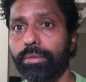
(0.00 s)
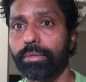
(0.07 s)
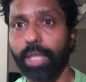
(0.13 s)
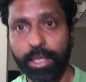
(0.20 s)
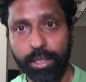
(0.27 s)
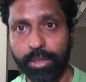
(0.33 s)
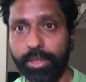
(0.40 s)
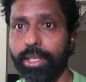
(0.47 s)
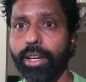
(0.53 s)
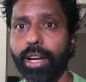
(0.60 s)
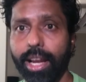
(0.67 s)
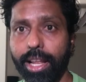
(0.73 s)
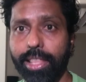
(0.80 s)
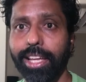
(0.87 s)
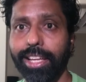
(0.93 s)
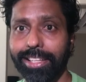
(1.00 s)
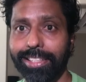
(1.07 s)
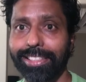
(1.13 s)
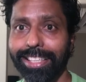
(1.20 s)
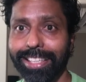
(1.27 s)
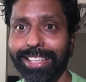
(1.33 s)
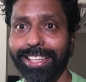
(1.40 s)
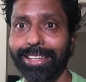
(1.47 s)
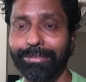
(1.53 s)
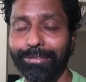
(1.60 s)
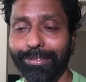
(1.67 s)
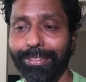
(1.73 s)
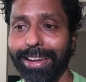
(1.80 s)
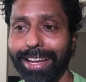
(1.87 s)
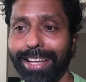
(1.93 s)
That is another uh,
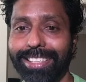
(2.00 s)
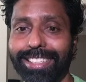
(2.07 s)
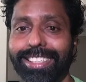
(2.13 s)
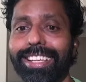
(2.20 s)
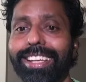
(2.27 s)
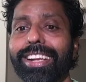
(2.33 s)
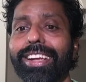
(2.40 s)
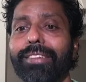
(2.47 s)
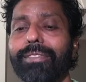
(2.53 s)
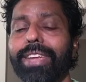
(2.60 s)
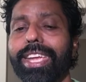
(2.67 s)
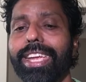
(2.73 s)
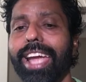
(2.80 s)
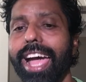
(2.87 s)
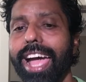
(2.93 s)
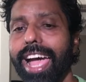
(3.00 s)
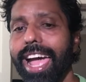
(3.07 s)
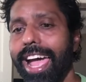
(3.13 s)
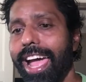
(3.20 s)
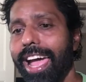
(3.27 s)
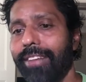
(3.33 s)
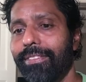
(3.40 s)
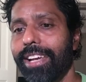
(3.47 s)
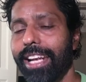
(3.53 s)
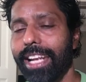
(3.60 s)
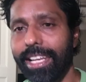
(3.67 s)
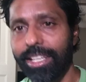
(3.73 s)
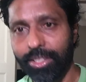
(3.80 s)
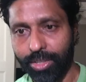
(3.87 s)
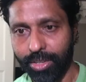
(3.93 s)
fact. We have an
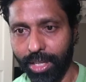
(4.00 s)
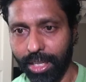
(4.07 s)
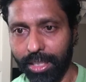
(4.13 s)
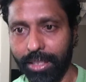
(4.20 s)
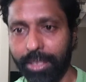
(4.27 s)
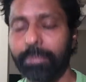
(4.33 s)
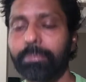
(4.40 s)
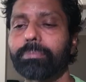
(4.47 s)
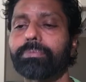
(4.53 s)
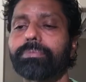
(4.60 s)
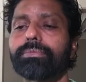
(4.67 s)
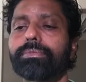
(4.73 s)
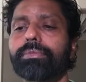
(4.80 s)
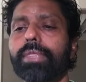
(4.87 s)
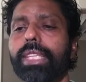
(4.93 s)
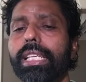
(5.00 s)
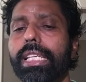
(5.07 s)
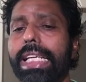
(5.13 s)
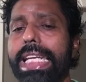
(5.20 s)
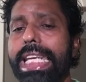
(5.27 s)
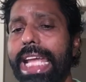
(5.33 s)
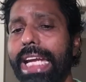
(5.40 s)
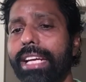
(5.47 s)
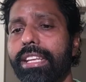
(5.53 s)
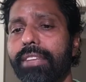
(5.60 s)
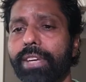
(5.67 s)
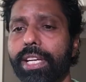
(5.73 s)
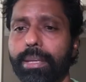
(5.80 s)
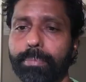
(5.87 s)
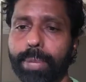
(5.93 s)
instinct
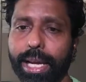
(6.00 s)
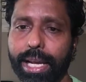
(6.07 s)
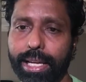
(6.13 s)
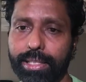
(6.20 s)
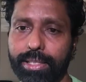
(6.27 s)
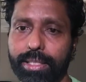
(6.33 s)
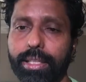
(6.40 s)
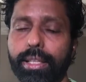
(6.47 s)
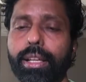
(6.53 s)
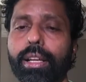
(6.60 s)
negativity bias.